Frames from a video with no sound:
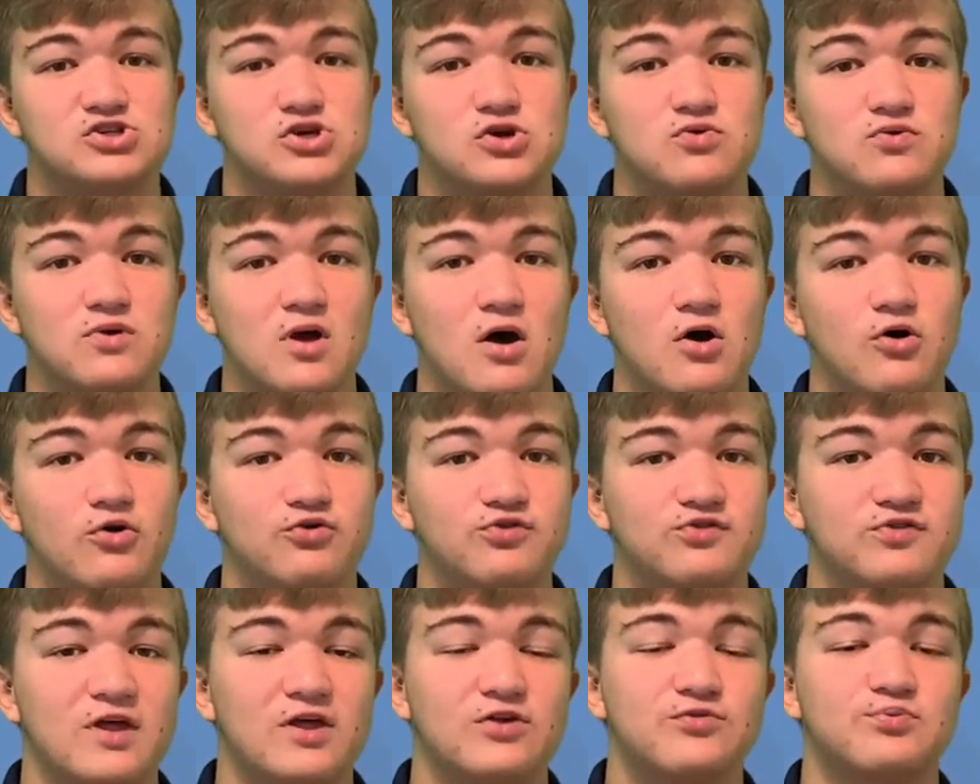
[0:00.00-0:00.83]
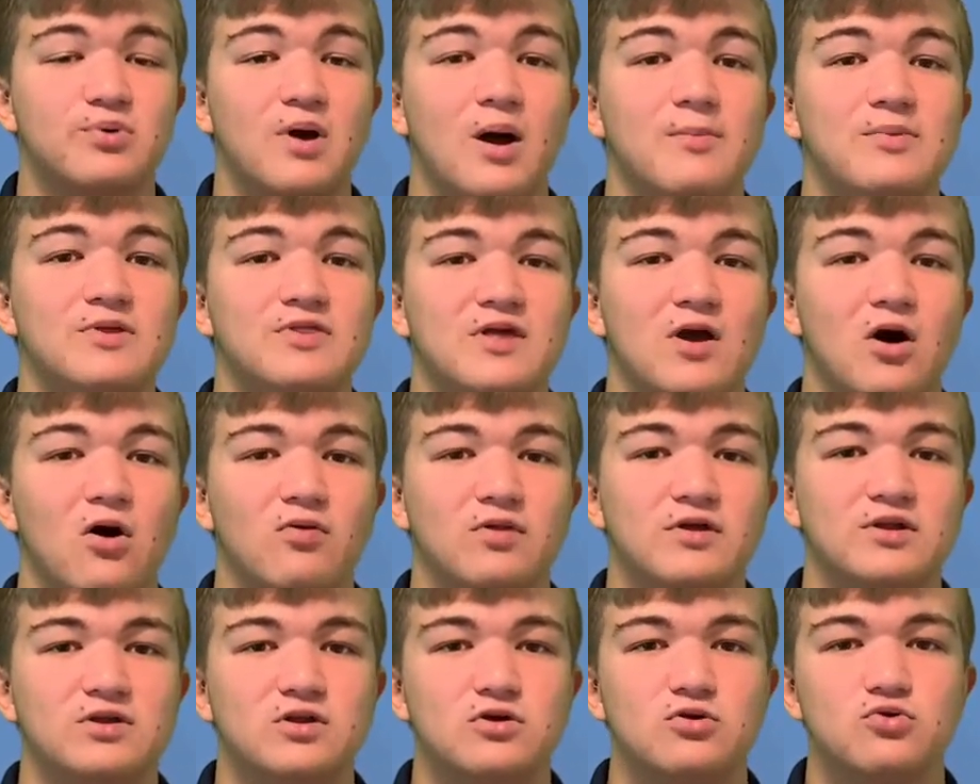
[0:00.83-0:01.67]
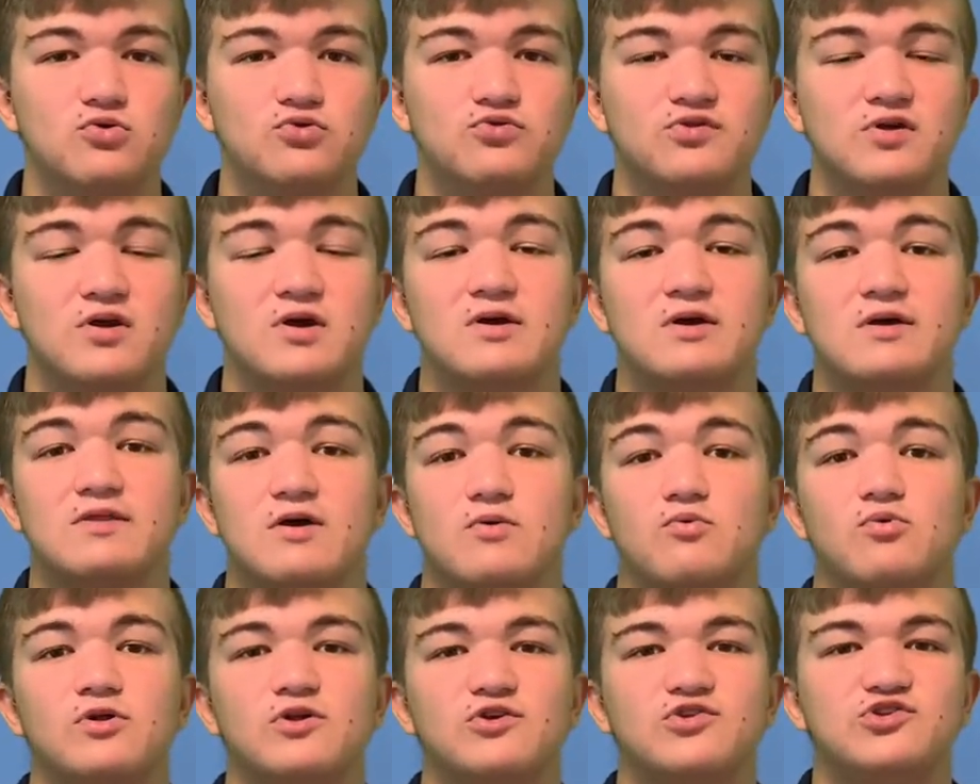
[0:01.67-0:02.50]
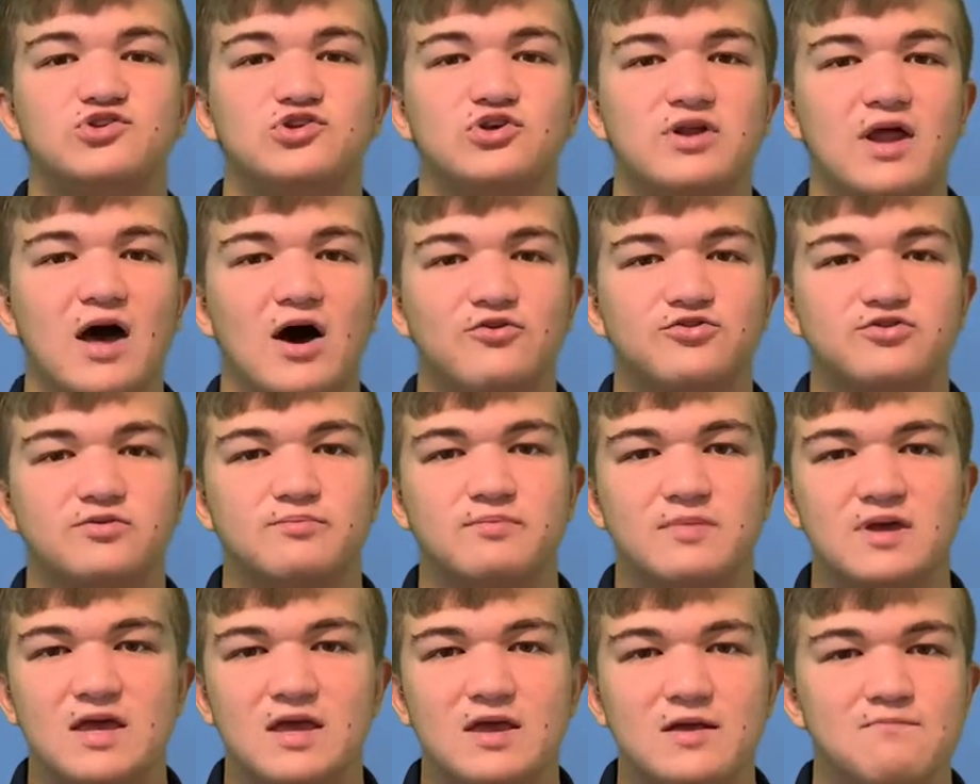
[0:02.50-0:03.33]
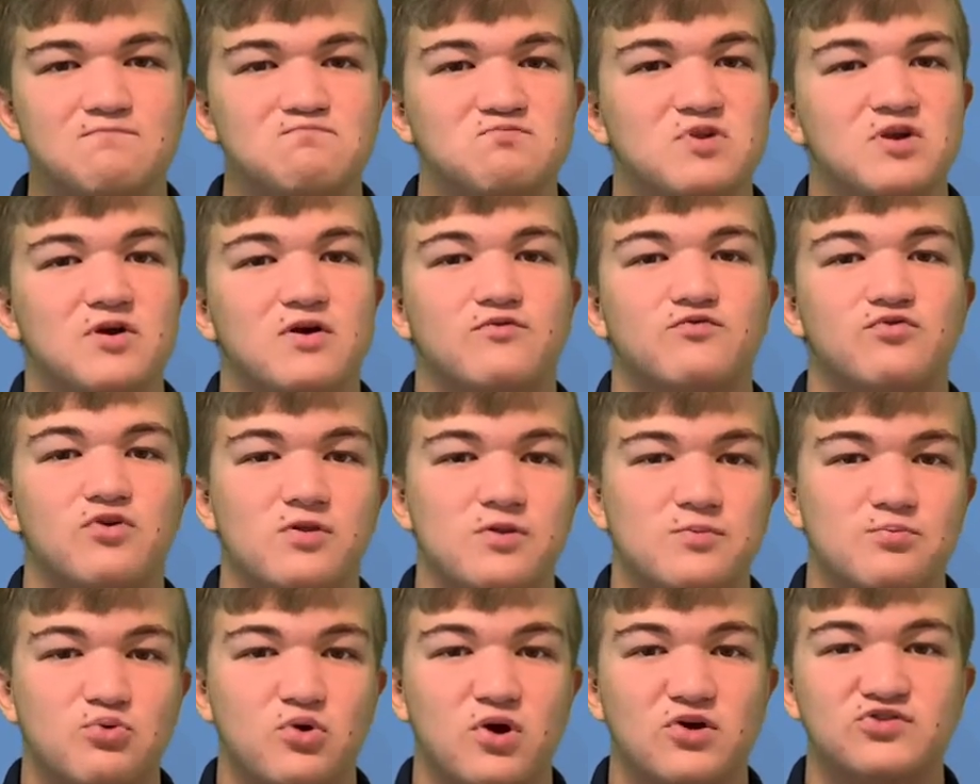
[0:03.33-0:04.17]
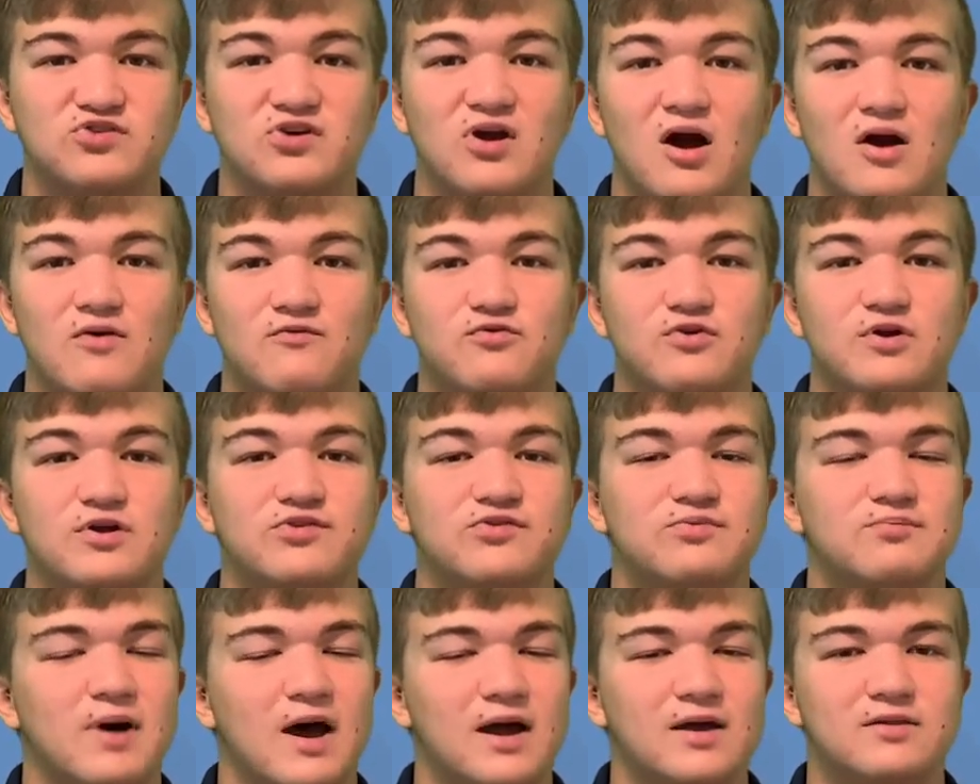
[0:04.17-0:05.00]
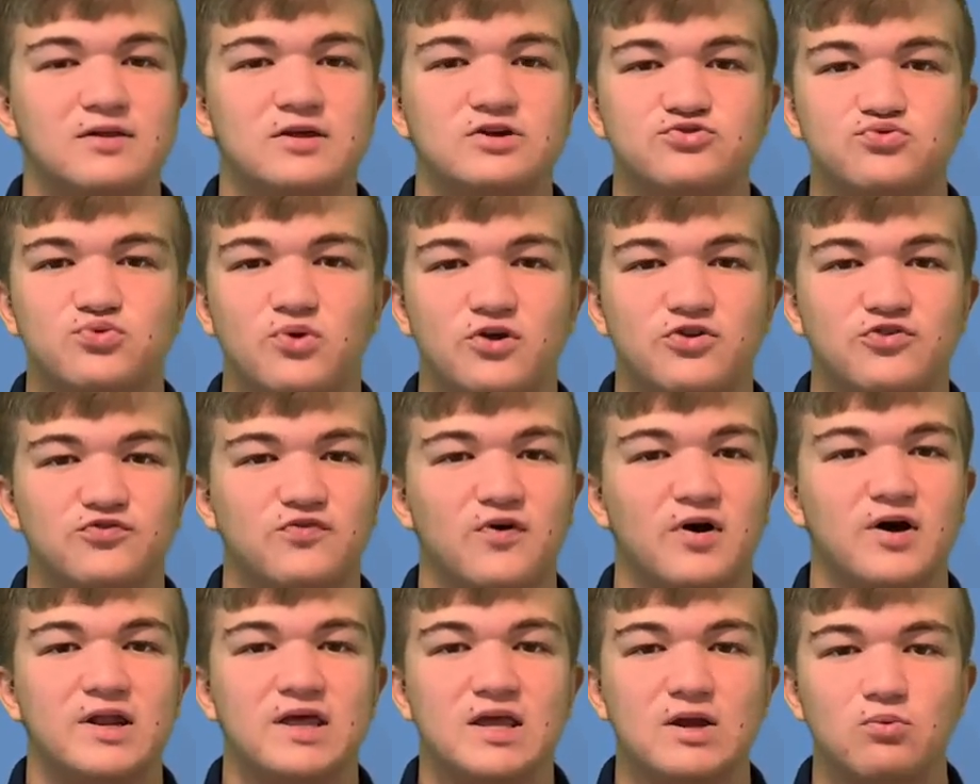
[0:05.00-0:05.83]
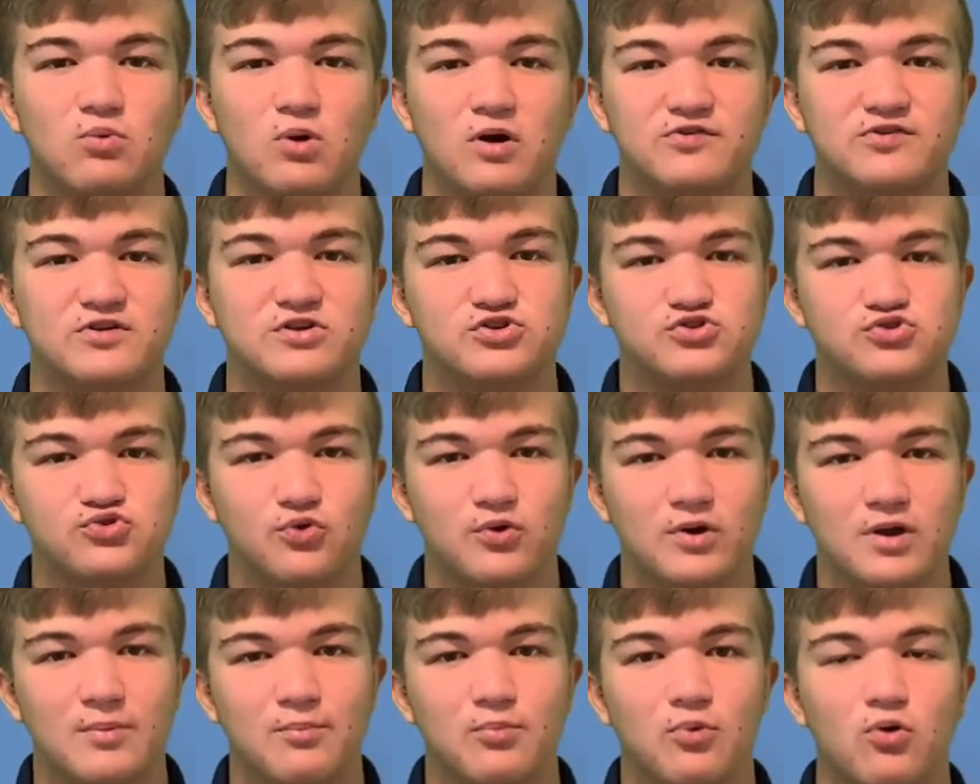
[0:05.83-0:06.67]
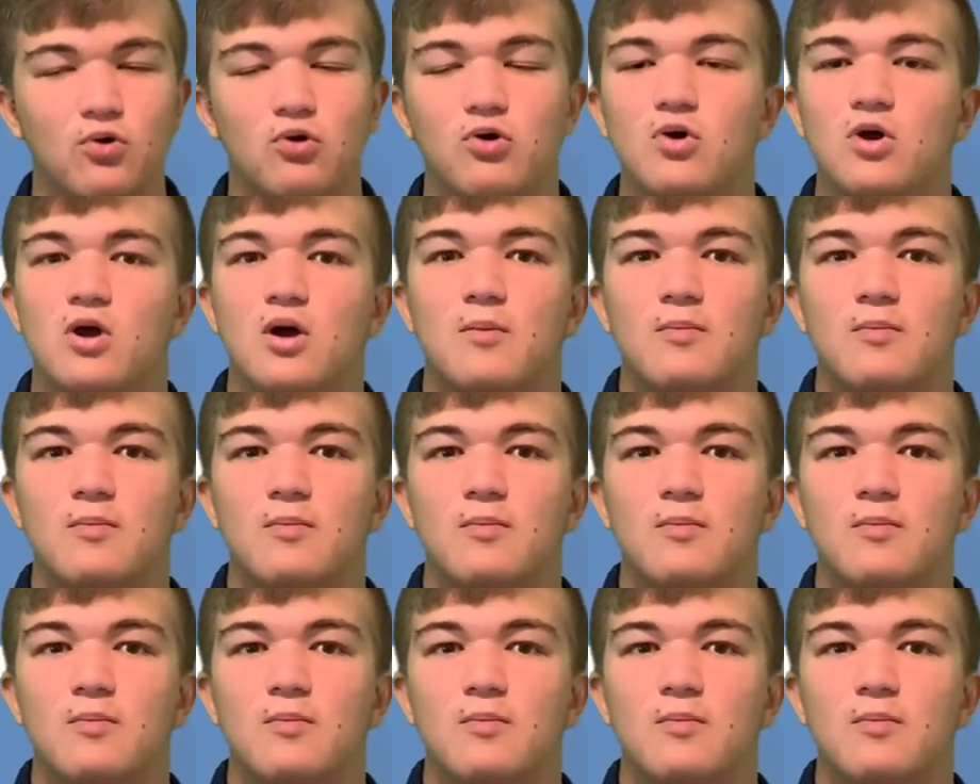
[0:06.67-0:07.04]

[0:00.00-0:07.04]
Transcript: Who knows? That's probably the only news that really stood out to me from the press conference. Mike Leach was funny. It was enjoyable.